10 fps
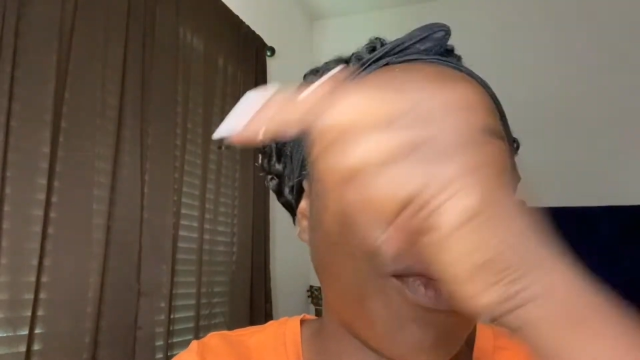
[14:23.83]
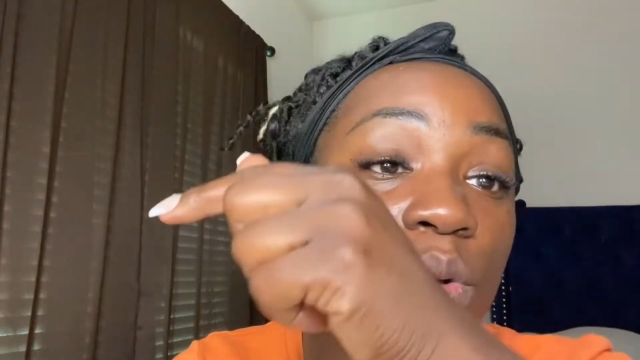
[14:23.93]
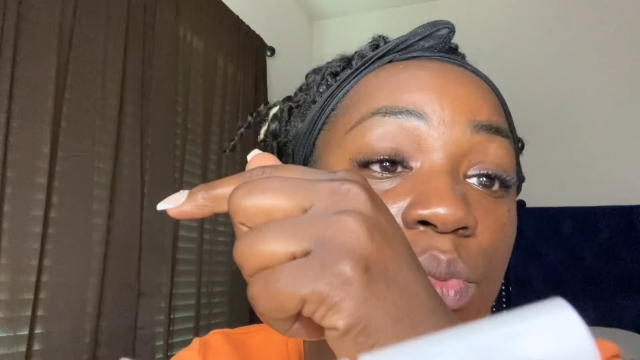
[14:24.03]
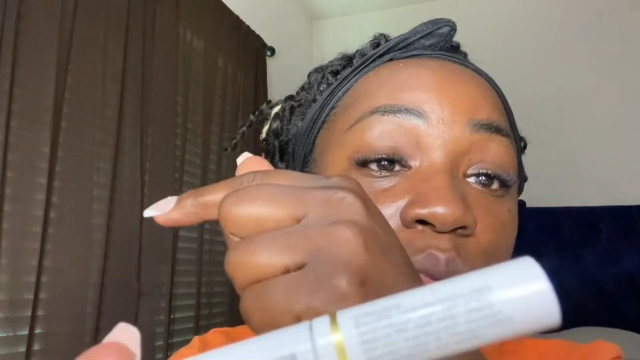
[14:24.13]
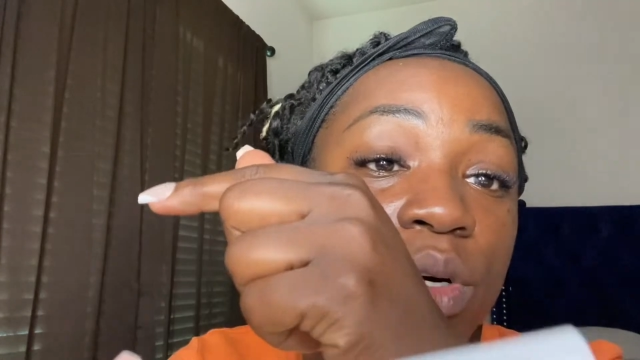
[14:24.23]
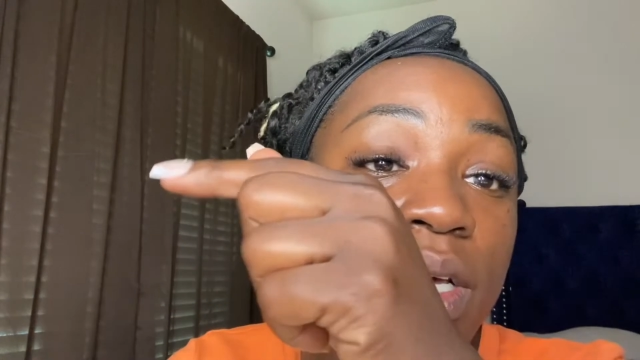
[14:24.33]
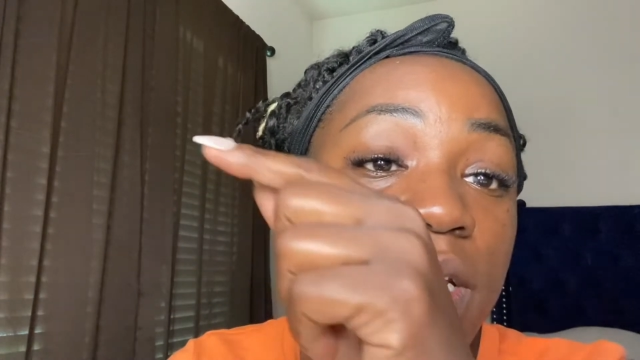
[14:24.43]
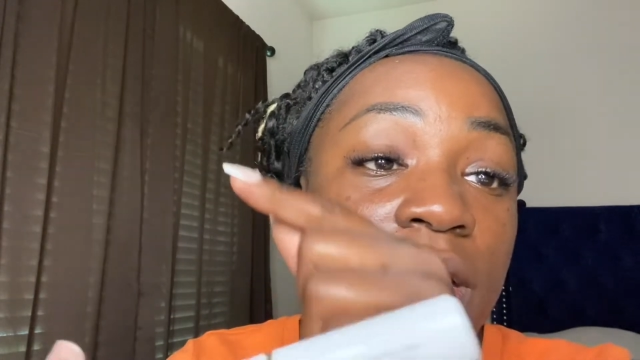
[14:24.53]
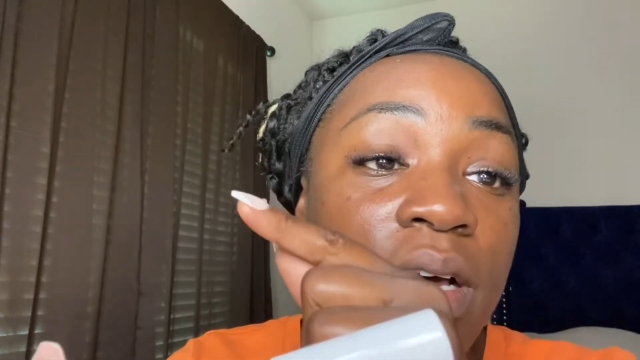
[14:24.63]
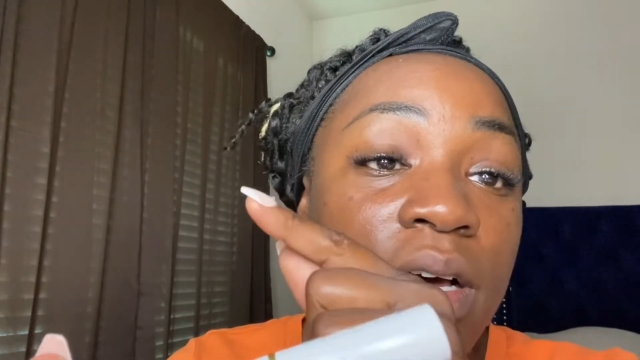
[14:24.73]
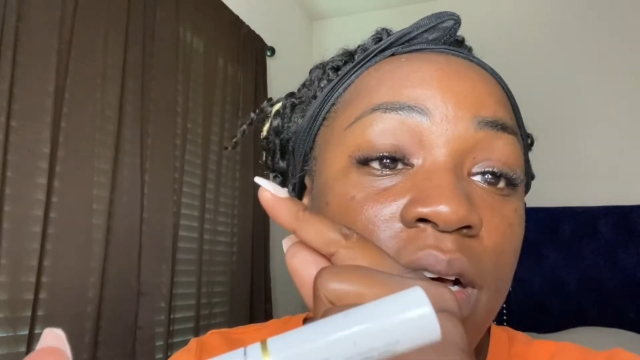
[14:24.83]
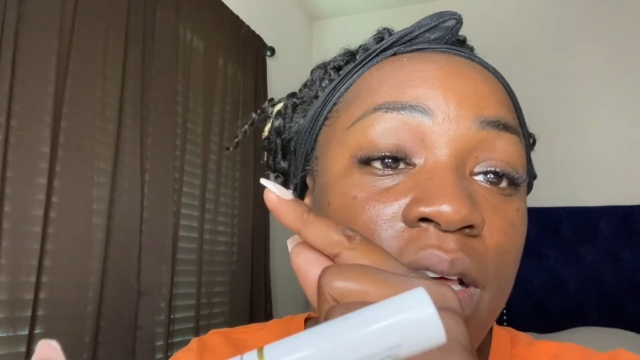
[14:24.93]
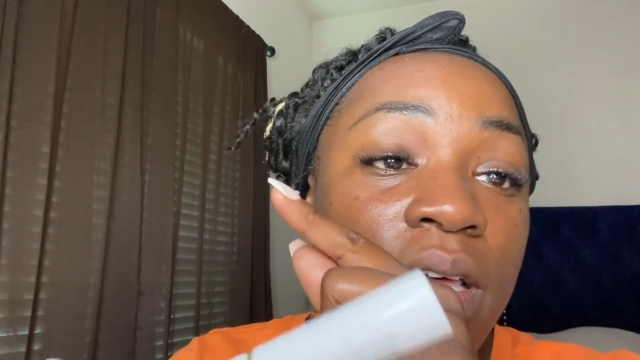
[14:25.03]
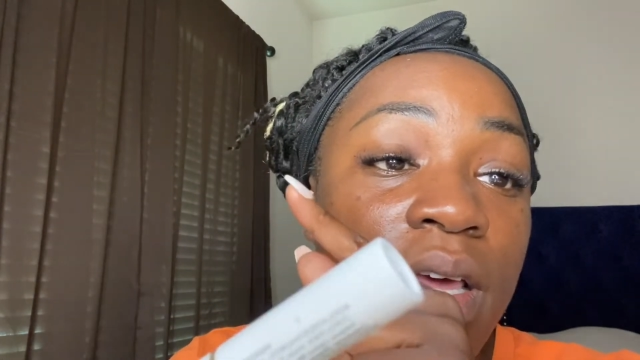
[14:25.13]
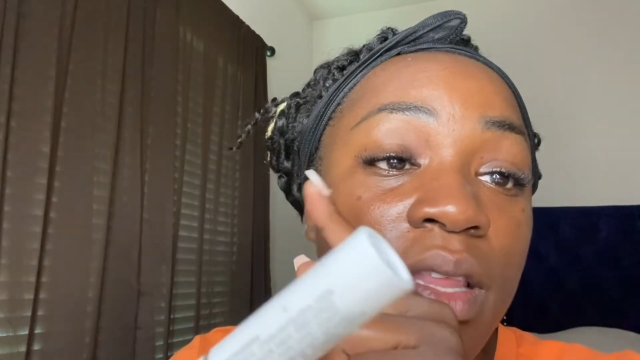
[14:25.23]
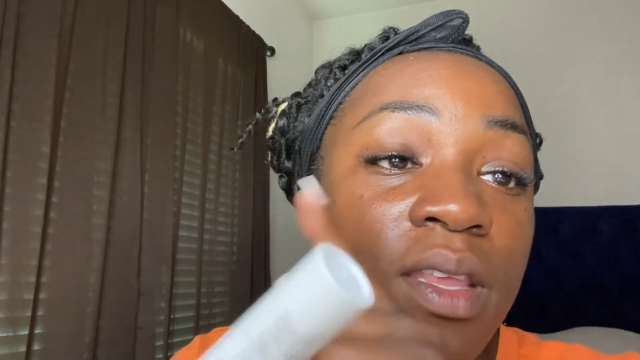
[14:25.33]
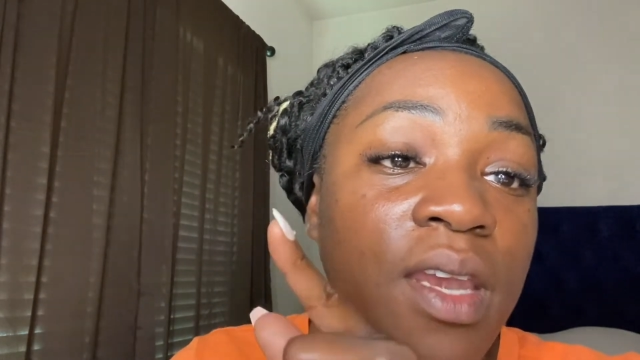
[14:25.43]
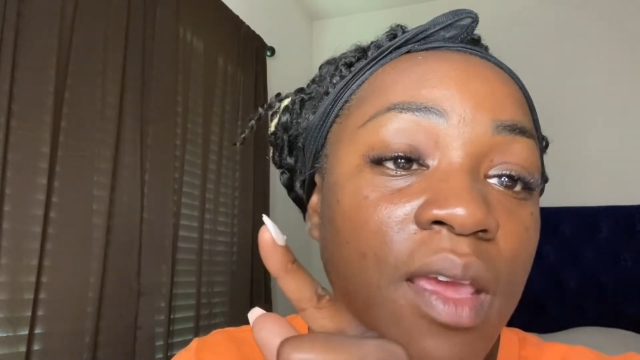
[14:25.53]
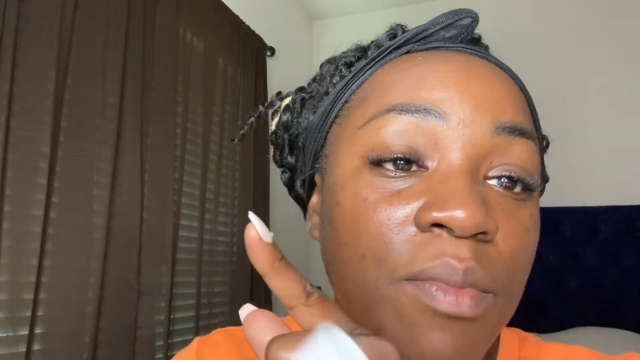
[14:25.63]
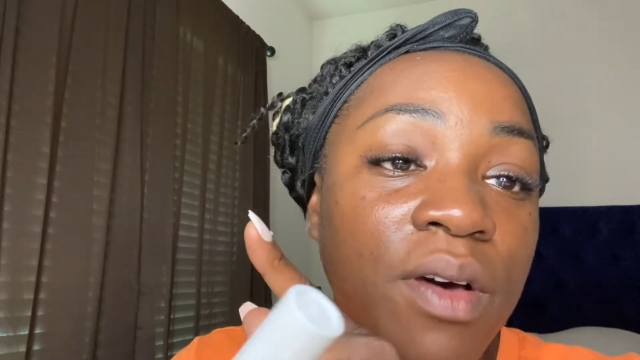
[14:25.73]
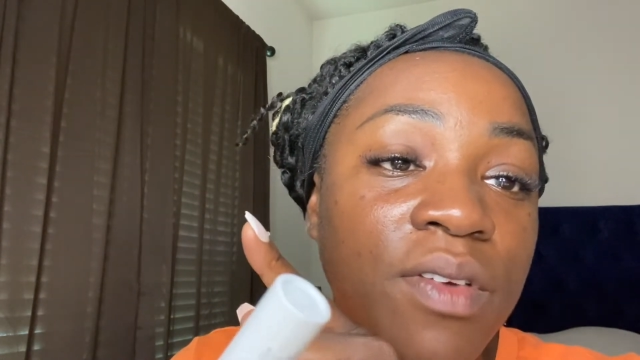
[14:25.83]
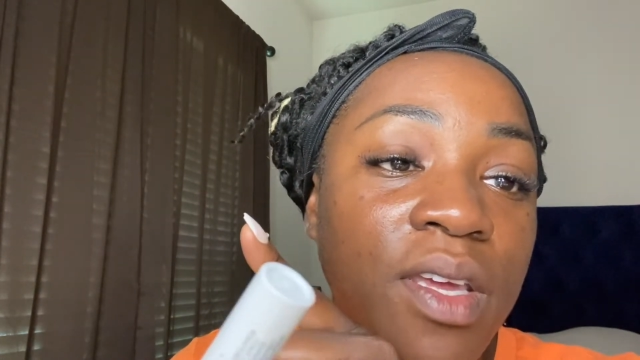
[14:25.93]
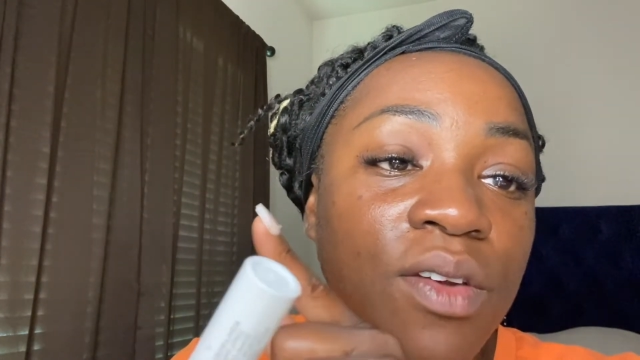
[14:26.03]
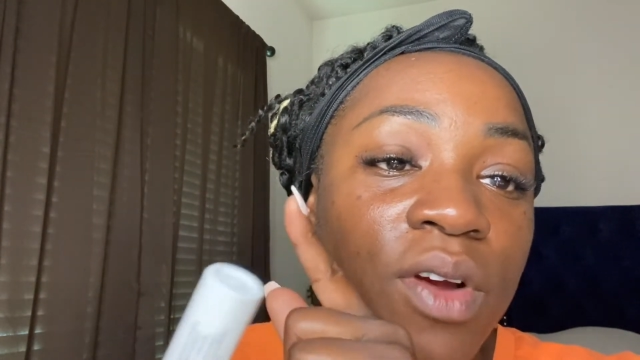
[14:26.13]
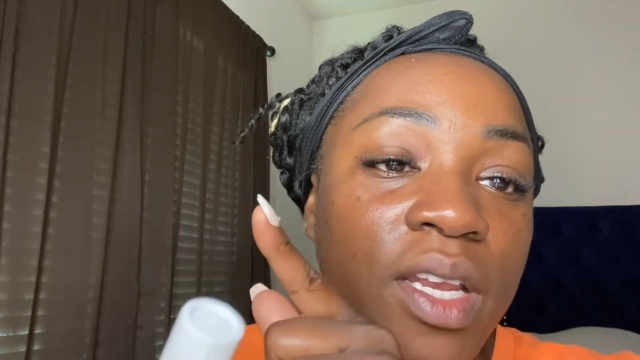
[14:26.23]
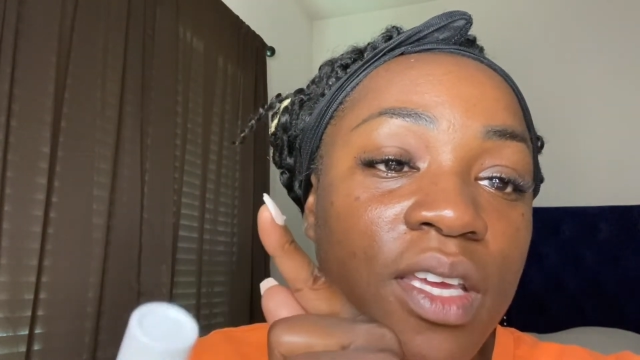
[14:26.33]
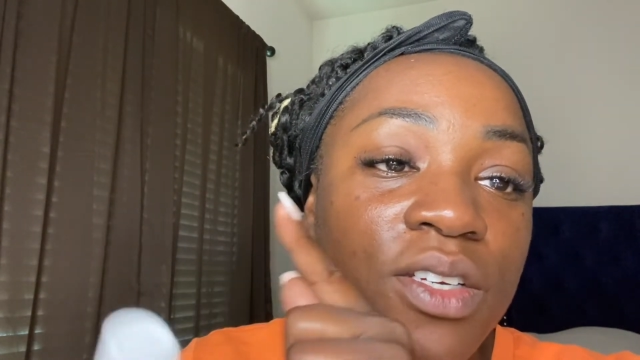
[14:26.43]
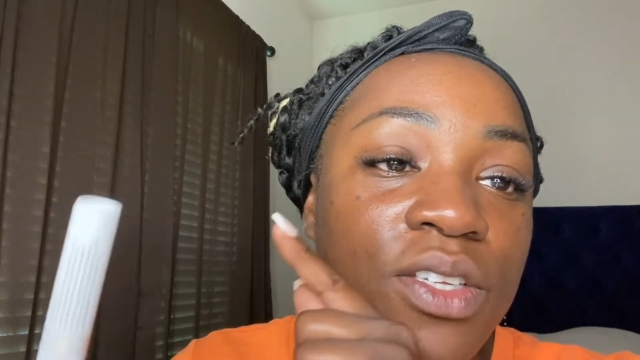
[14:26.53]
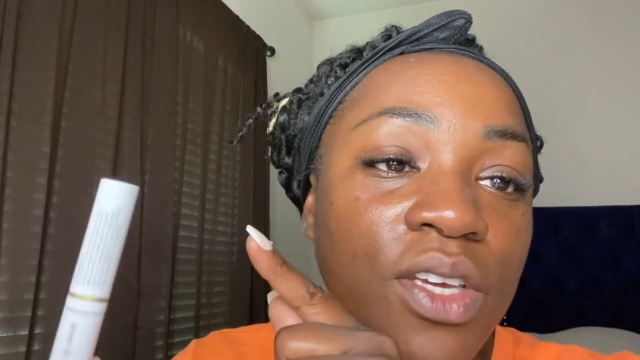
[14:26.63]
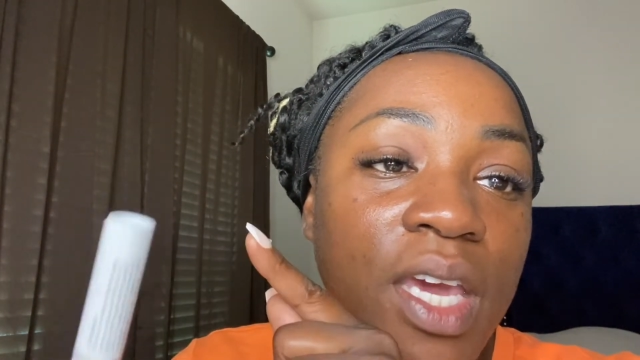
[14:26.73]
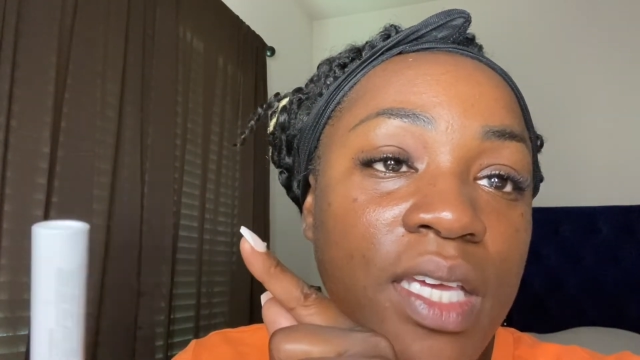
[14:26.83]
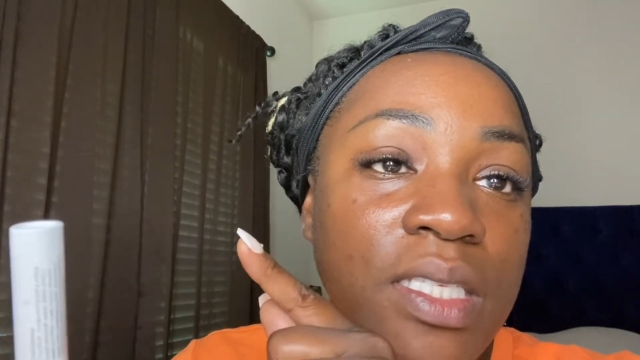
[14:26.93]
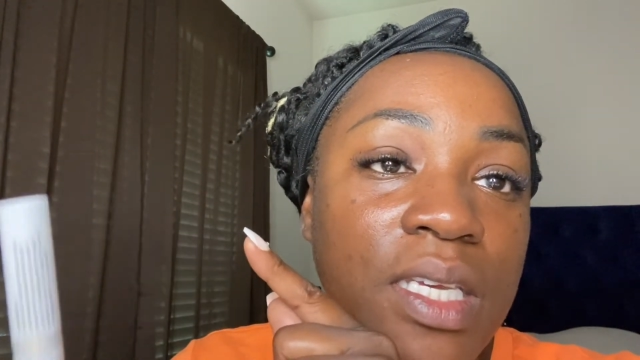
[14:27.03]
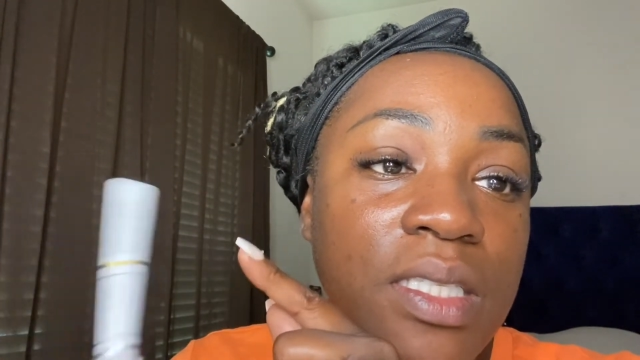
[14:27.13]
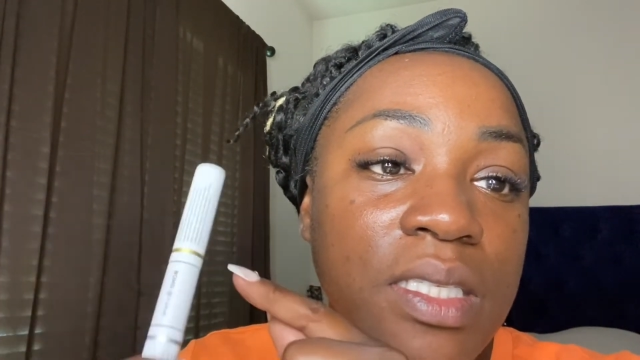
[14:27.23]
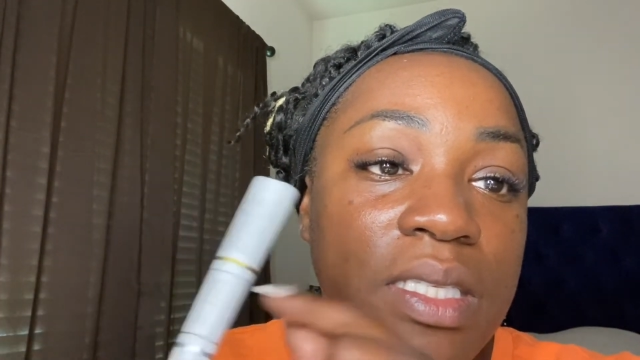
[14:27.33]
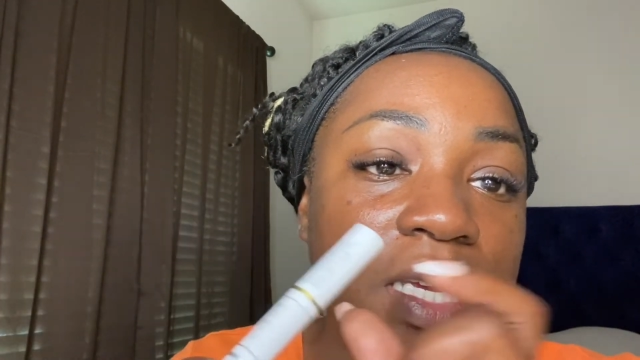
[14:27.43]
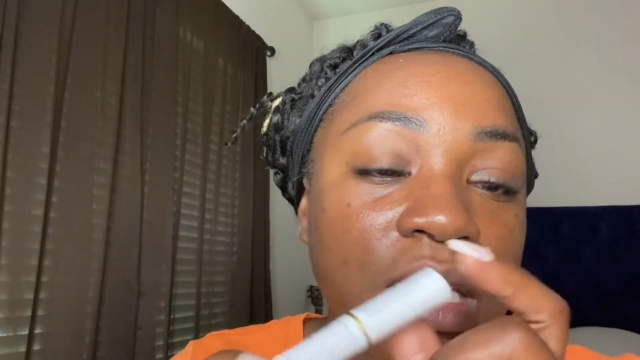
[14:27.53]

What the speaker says: put the name of it right here so you guys can see.